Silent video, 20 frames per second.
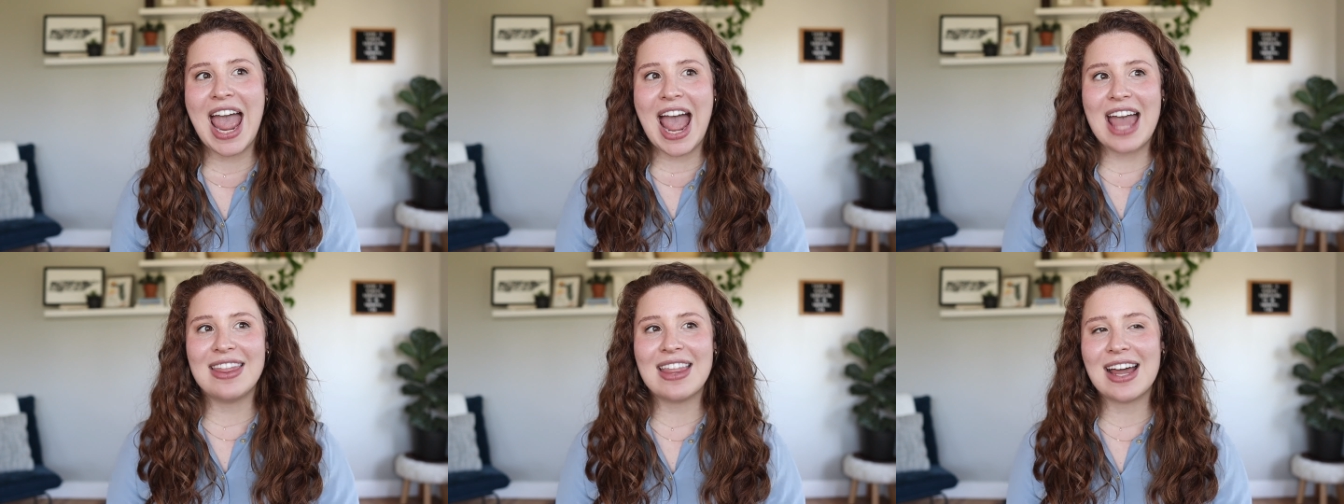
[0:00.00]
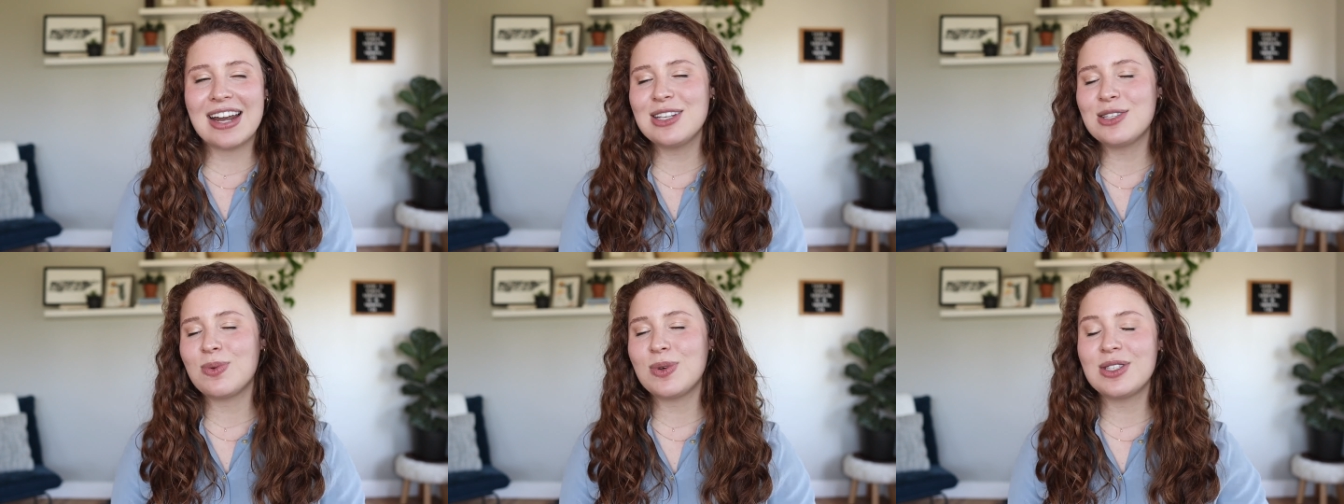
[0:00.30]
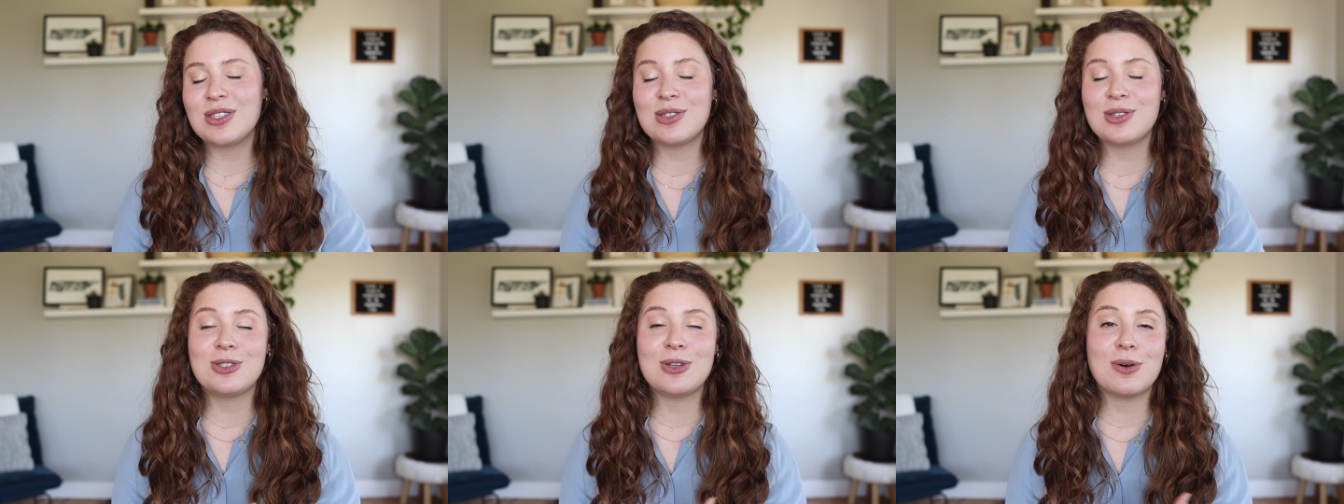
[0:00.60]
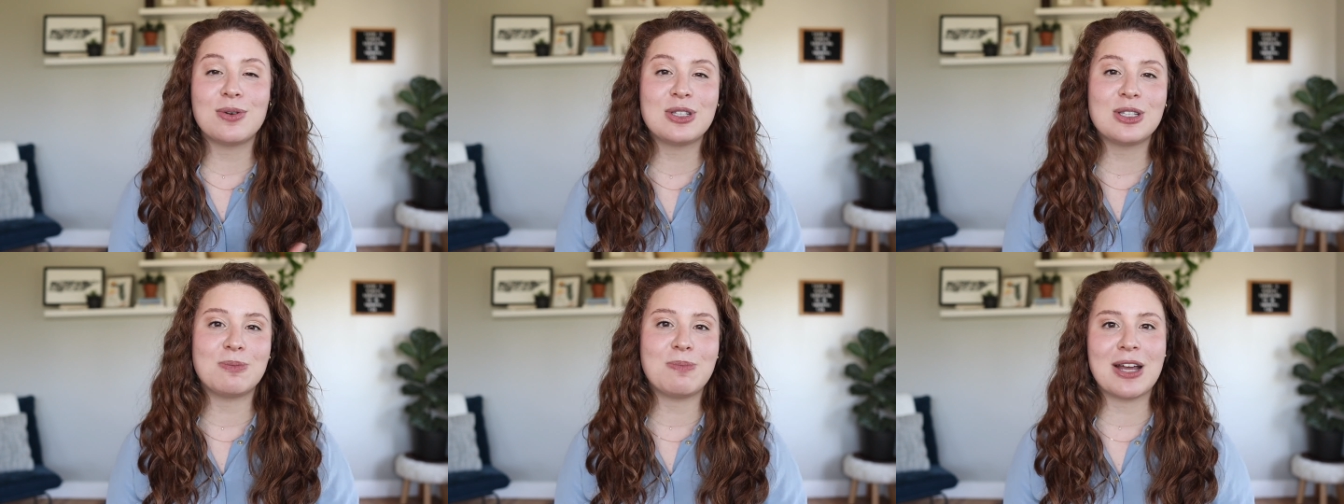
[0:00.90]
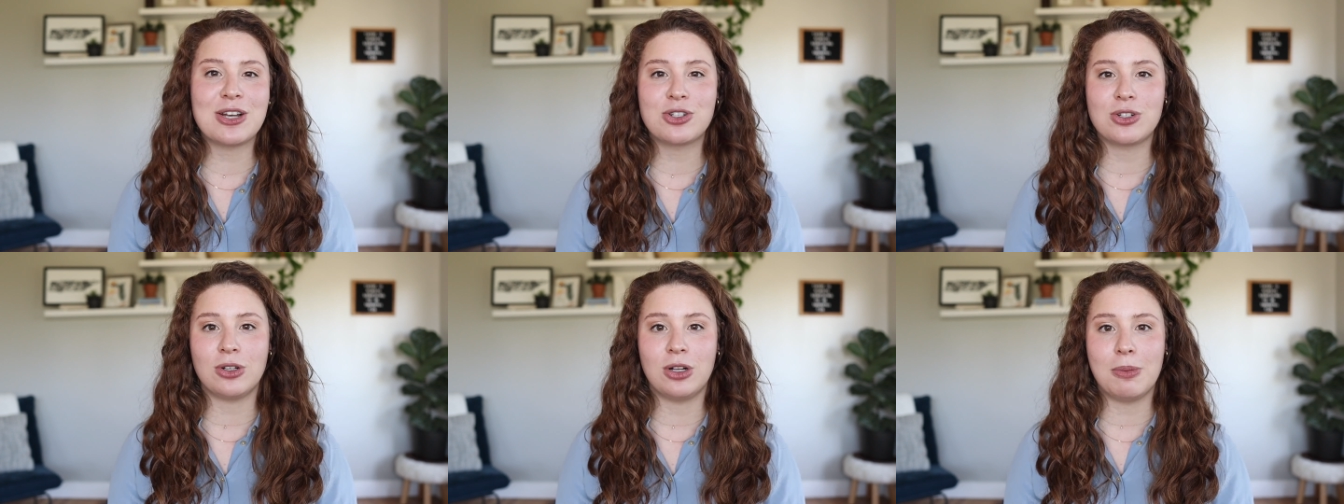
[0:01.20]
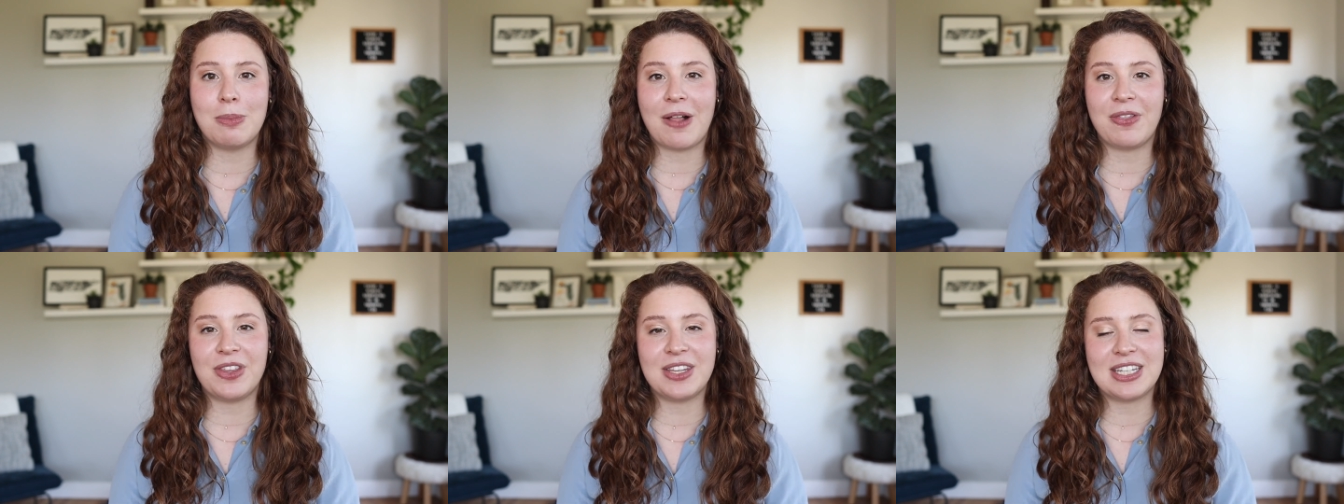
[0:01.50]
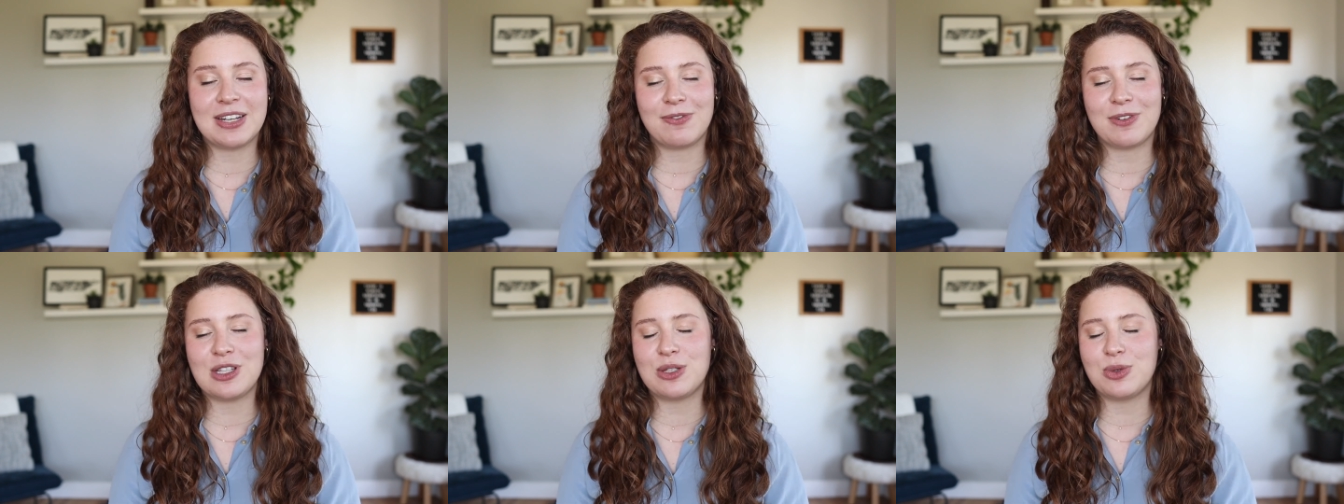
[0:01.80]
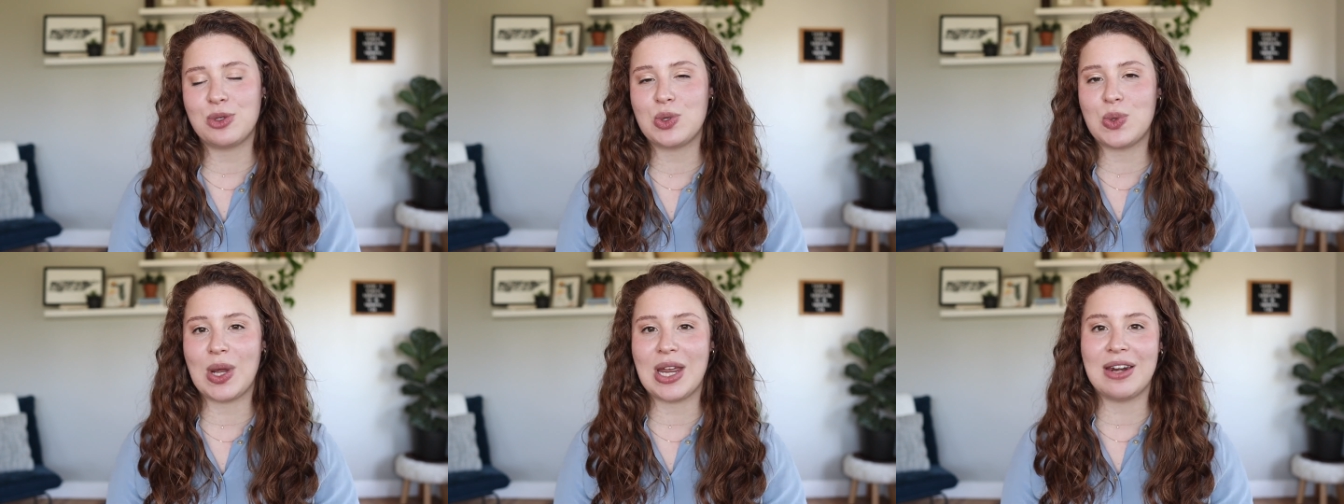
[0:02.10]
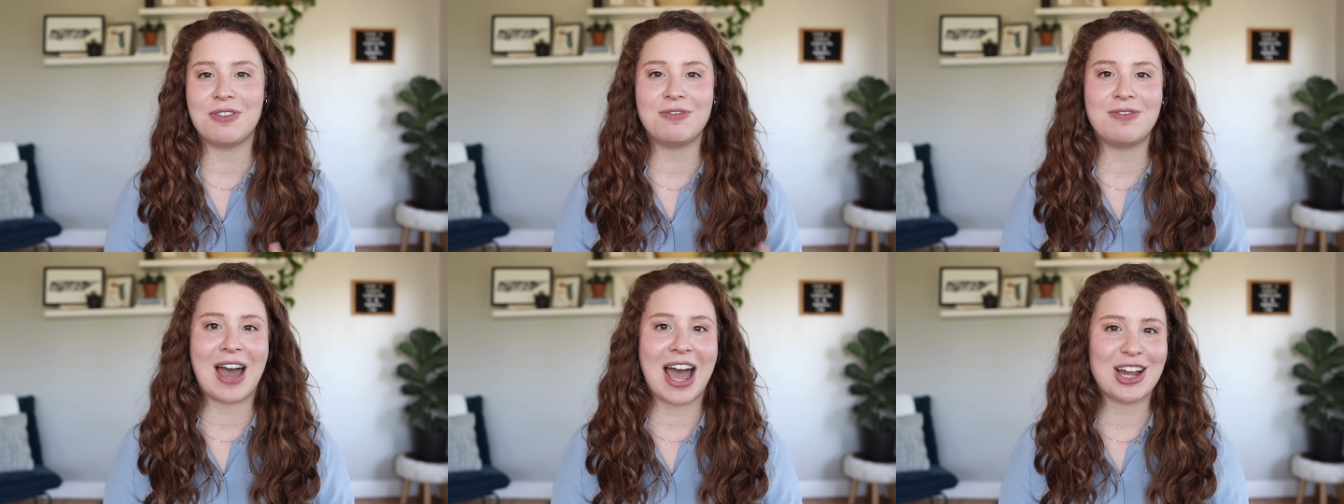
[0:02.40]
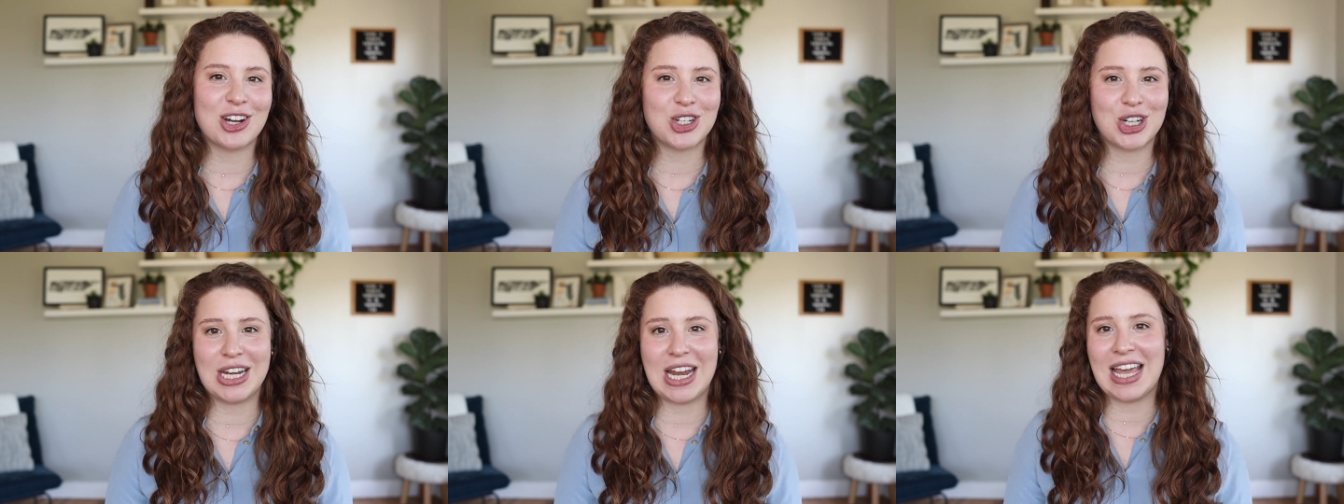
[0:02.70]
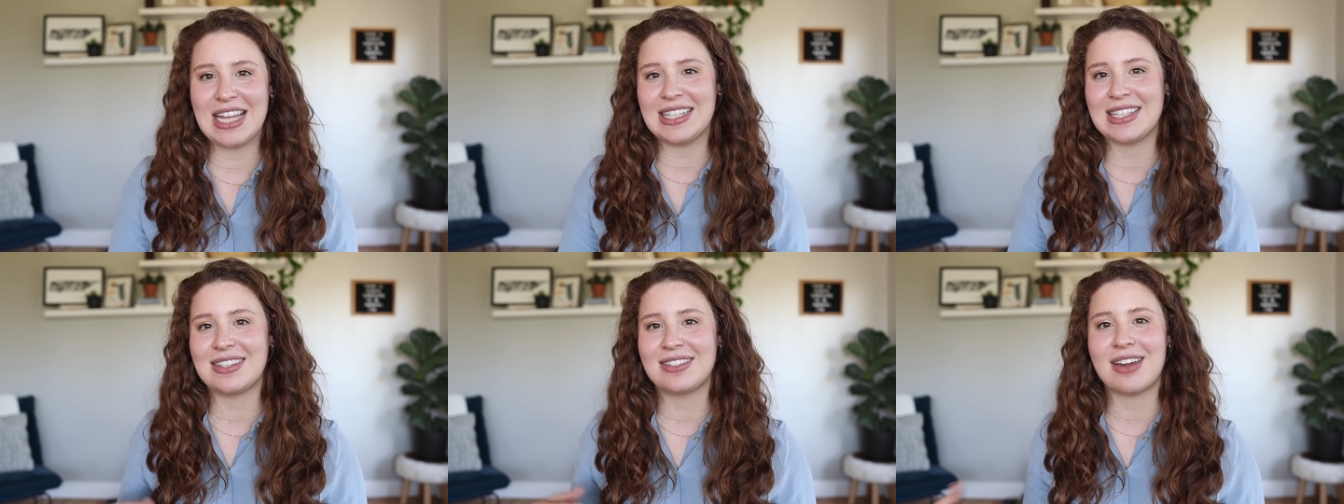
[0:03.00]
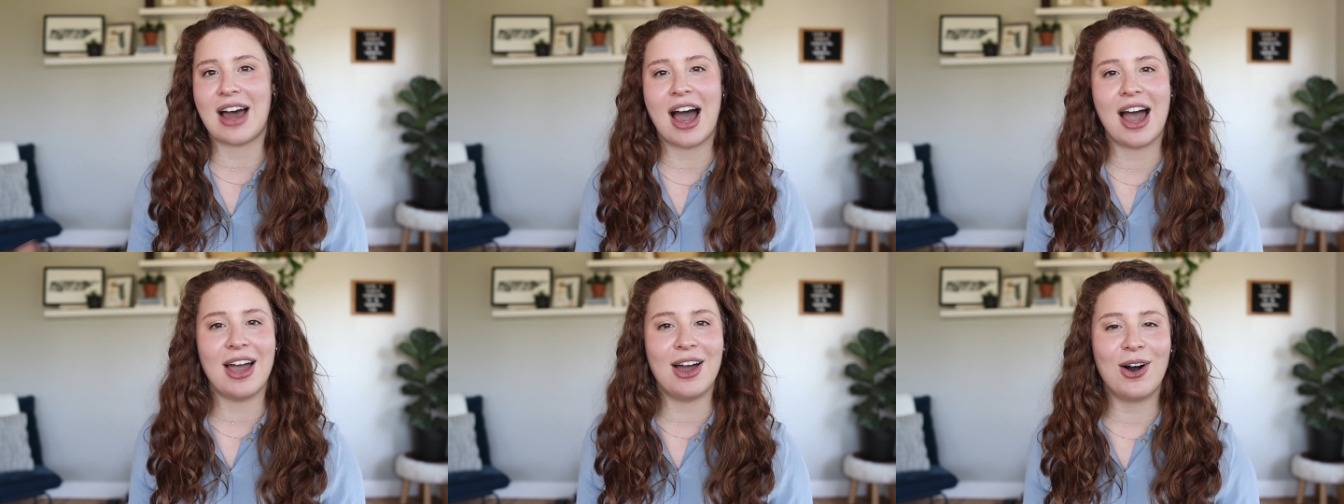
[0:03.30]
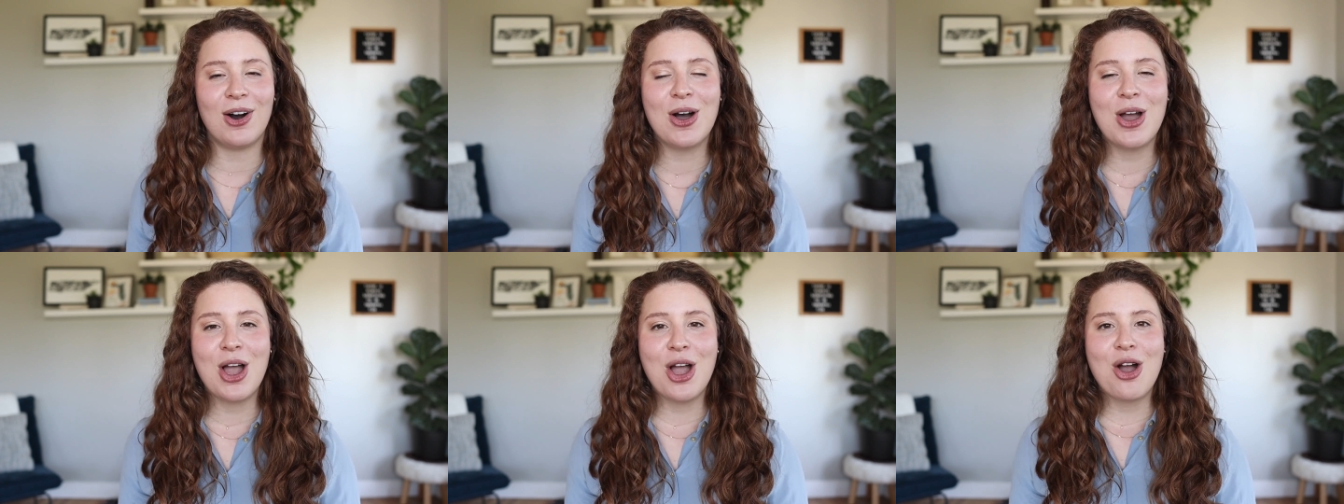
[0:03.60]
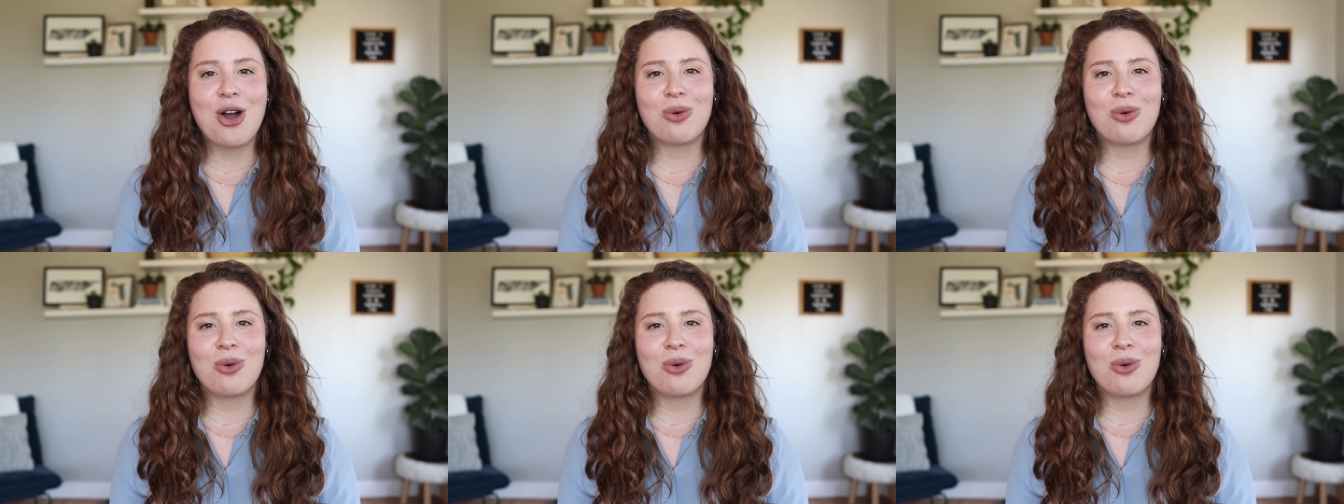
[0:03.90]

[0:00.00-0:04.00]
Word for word: And that is what's so special about the difference between fashion and style.